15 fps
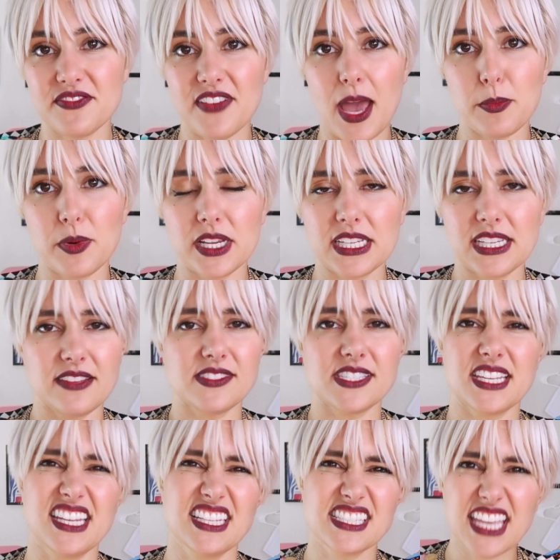fabric gives
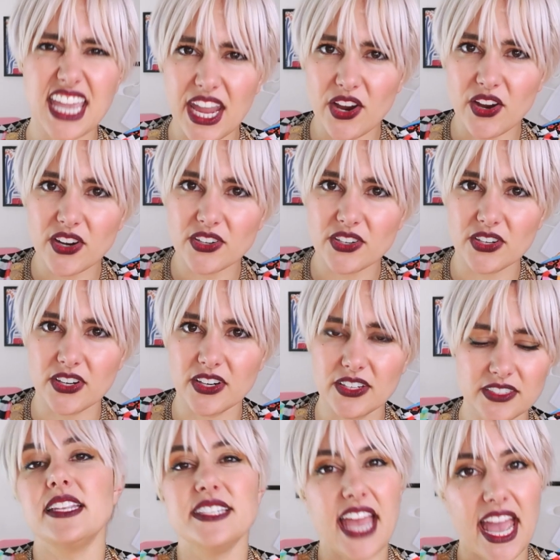it its character
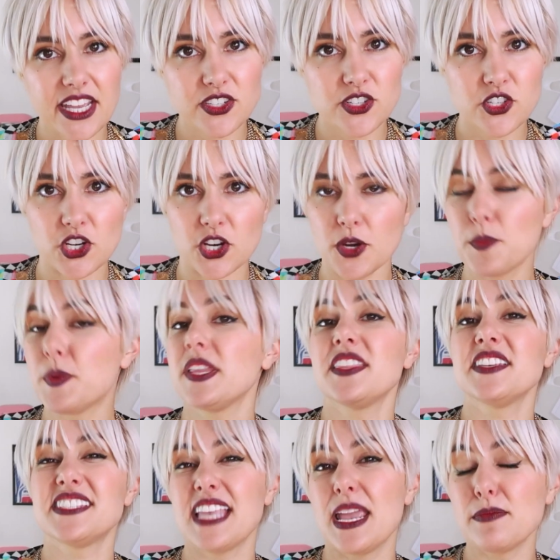and texture, but at
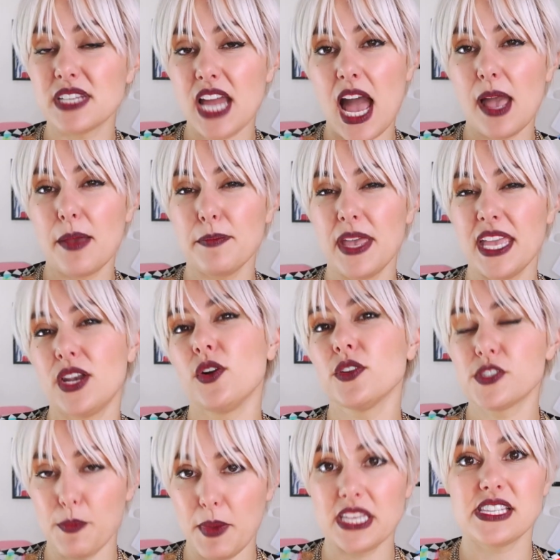the same time, it
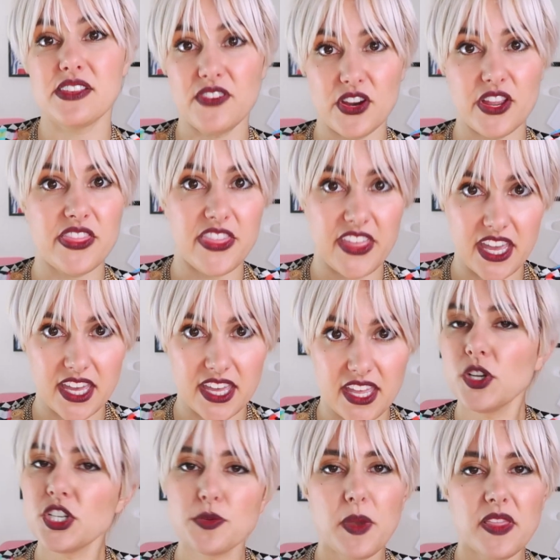also makes it very thick,
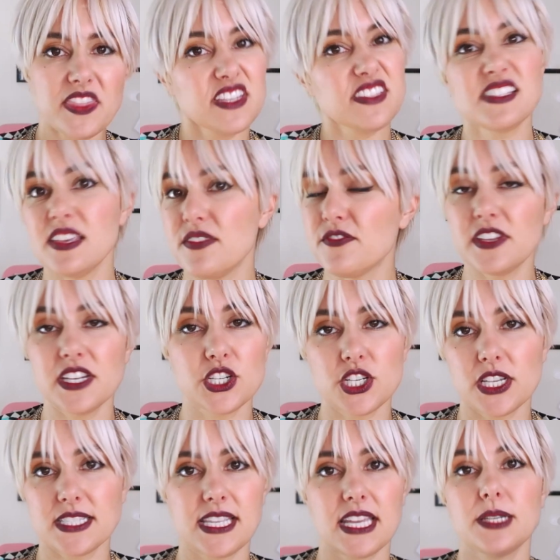which meant that seam
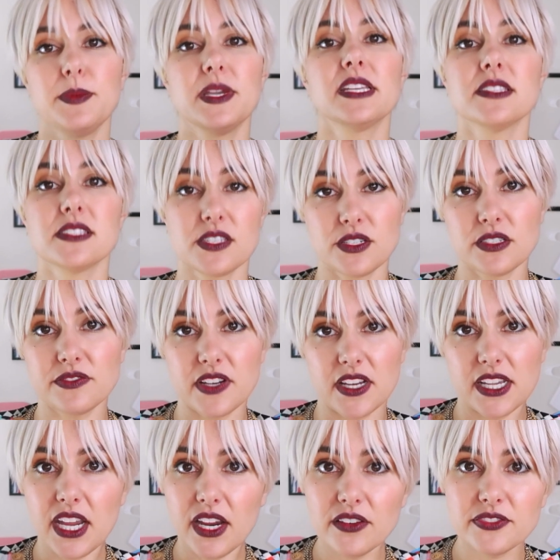finishings had to be considered
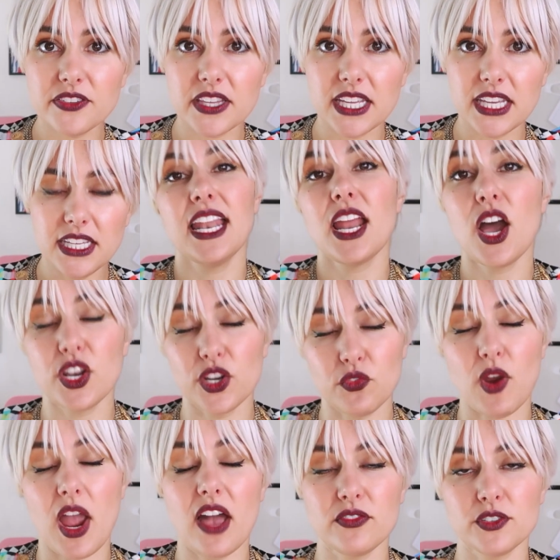very carefully. It
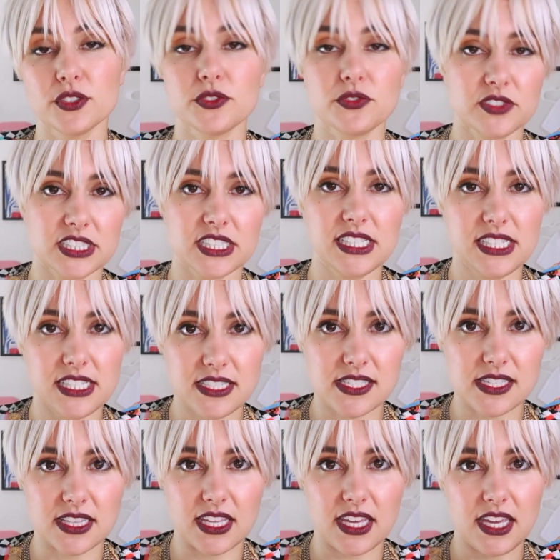unraveled really
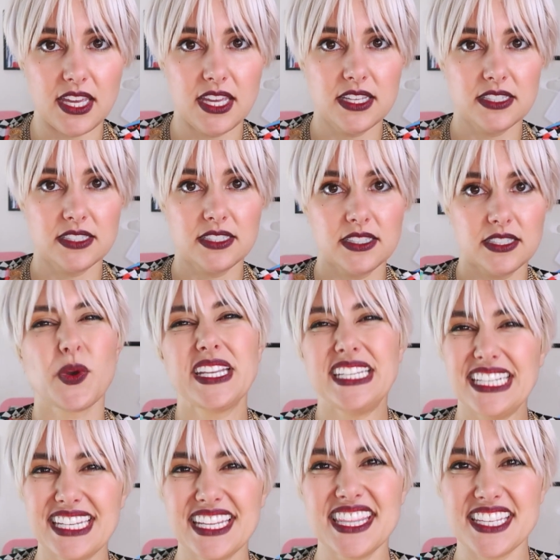easily. So I
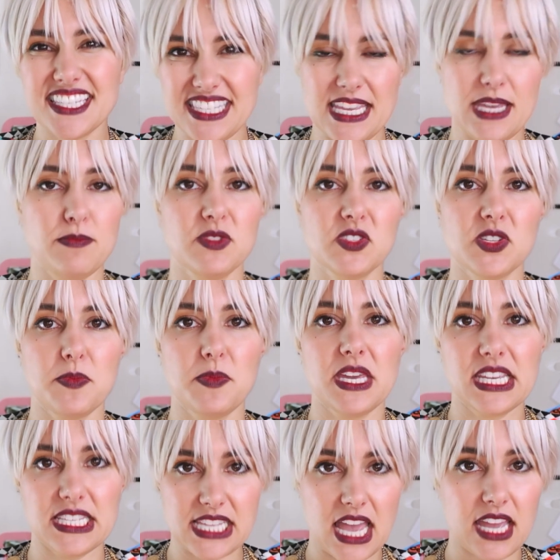needed the seams to be
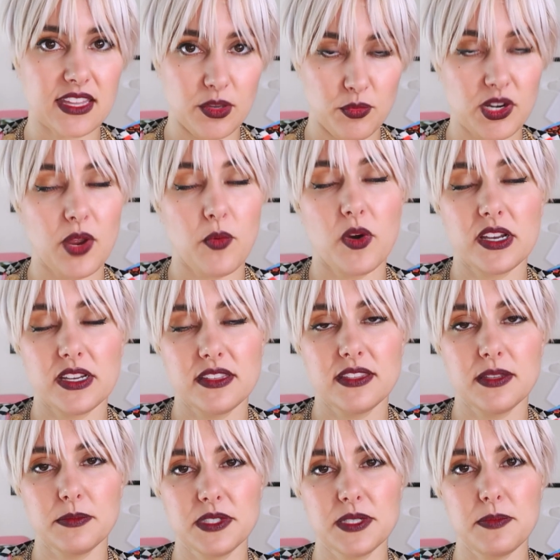exactly what I wanted
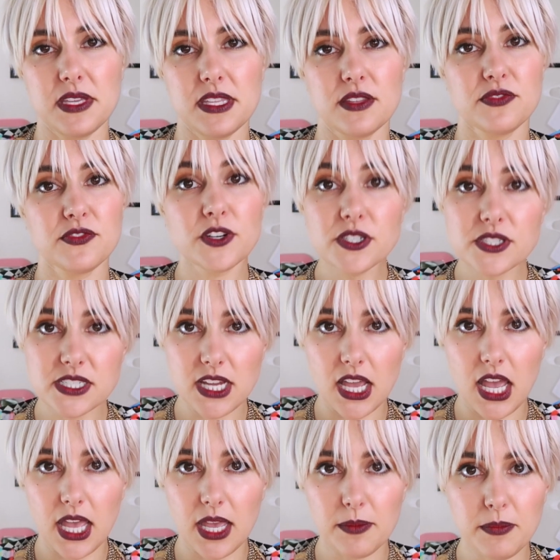them to be the first
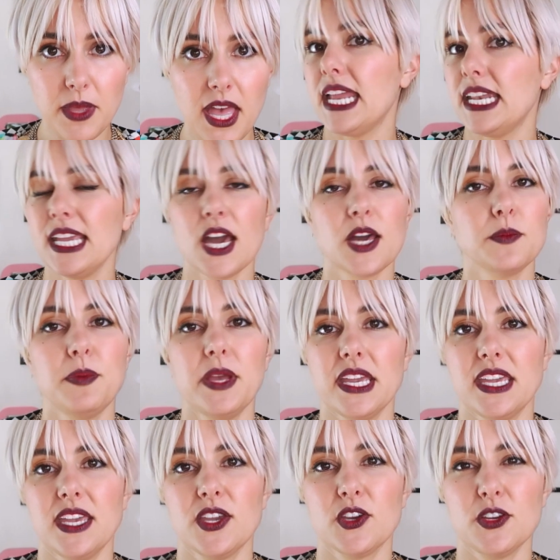time. Any
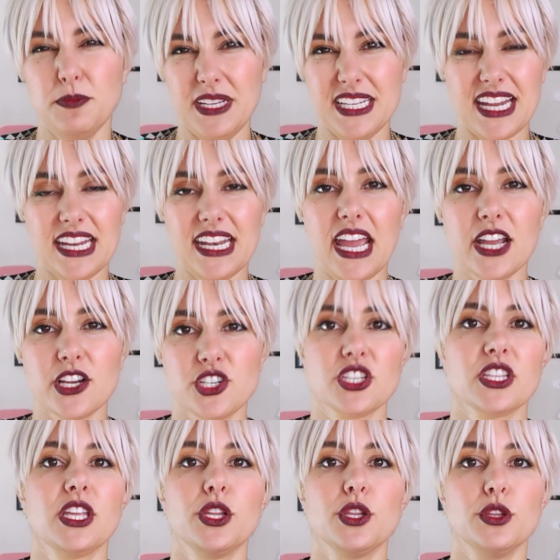unpicking could mean I'd
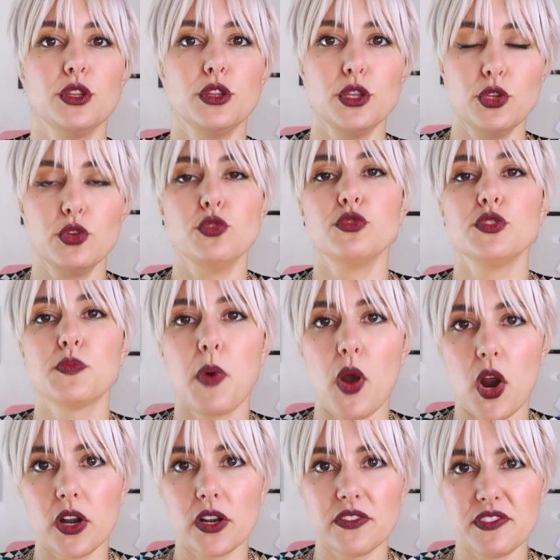actually lose
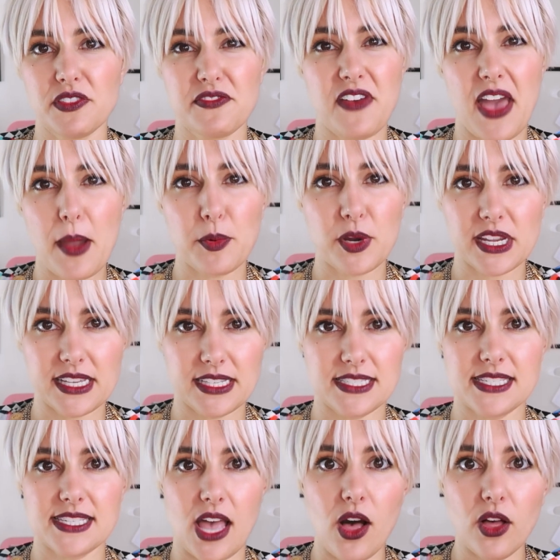part of the fabric
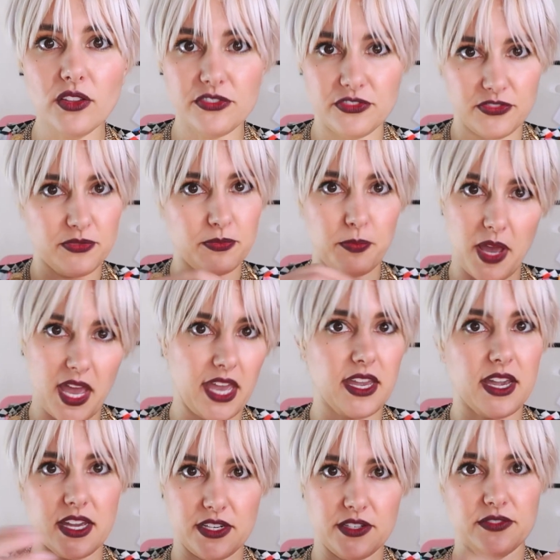itself by
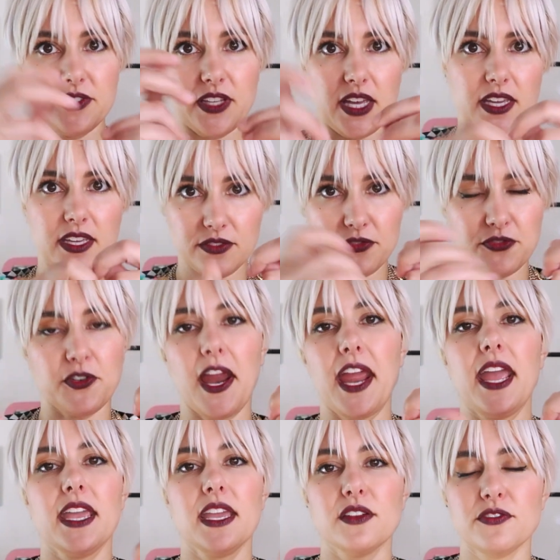kind of like
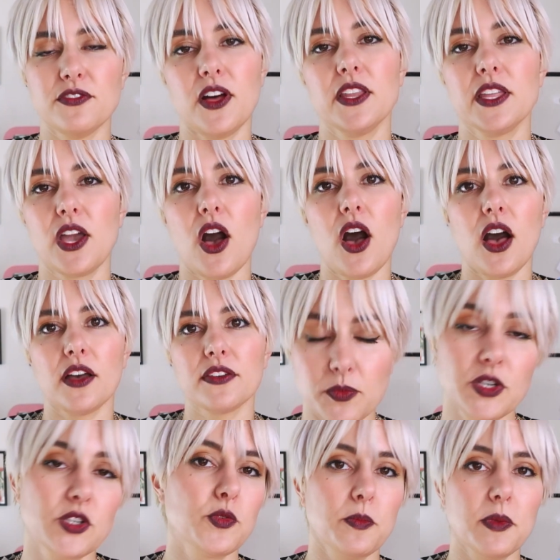fraying and falling off,
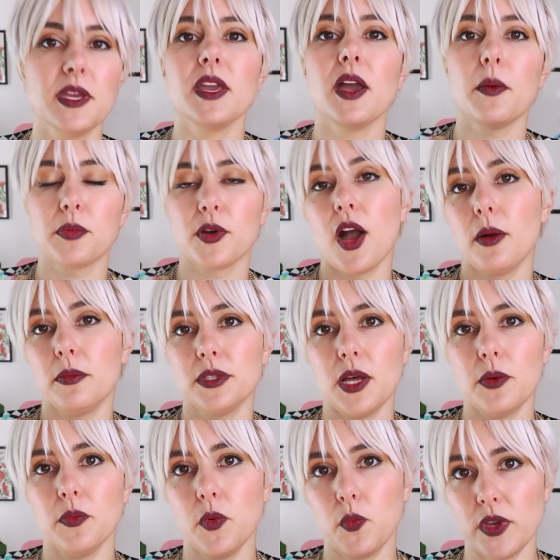which would be a
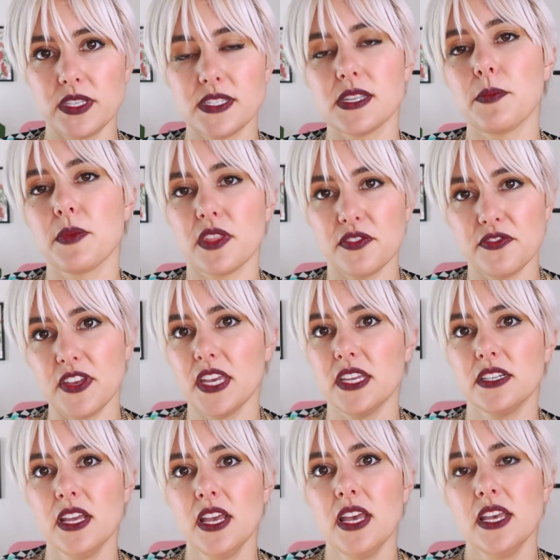problem with some of the
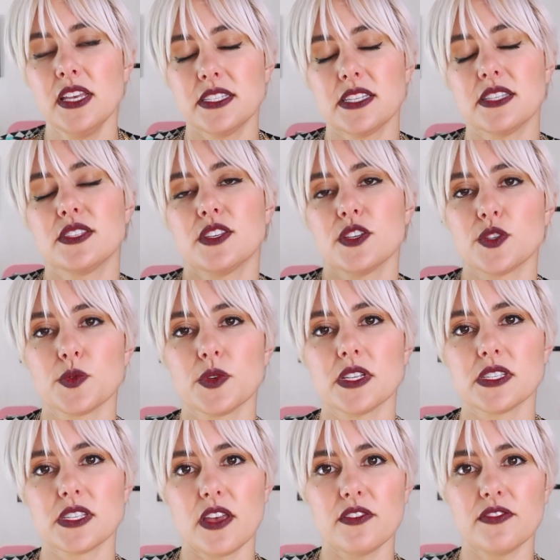fit, since this
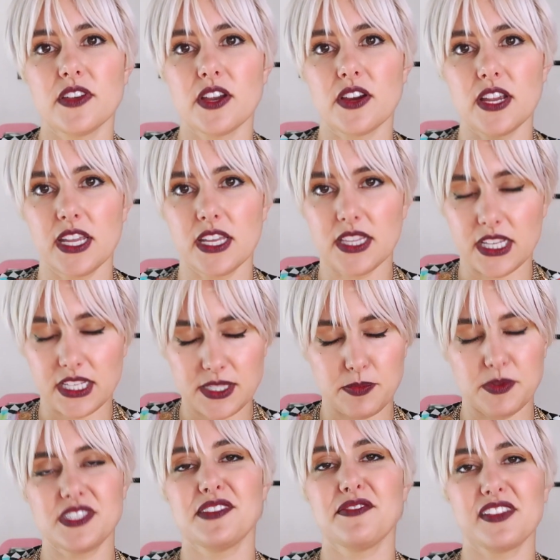was a very like
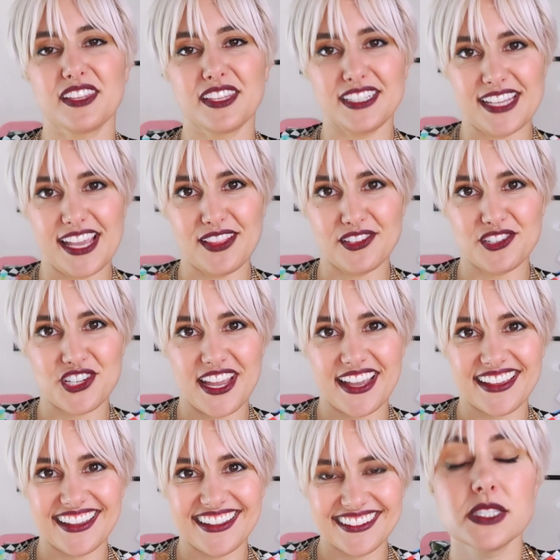specifically tailored
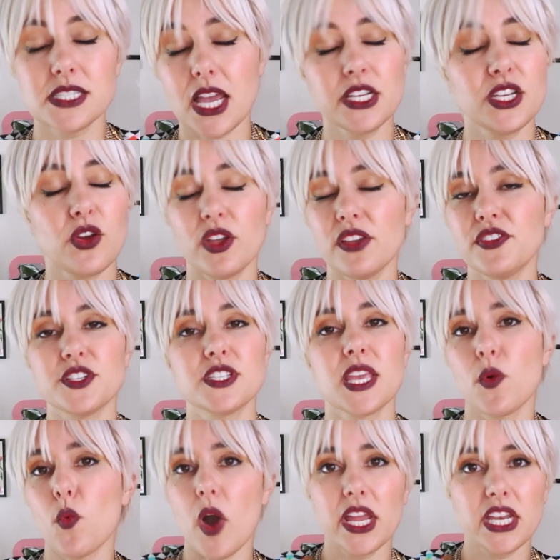jacket. Side note, if you're
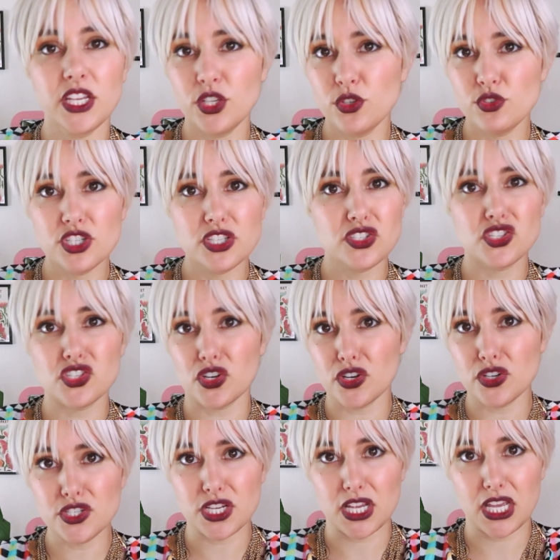saying, why didn't you just serge